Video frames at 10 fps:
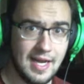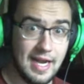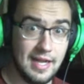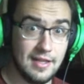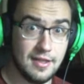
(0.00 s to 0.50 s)

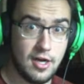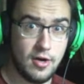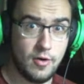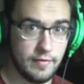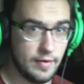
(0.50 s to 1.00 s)

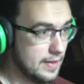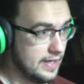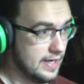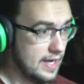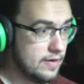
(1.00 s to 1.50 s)
Hello
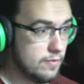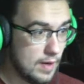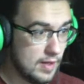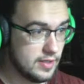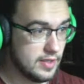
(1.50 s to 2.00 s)
everybody and
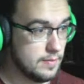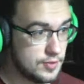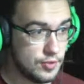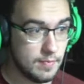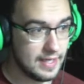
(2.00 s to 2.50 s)
welcome
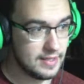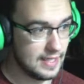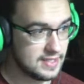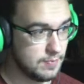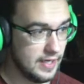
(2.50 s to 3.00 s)
to my
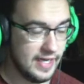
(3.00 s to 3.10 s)
Let's Play.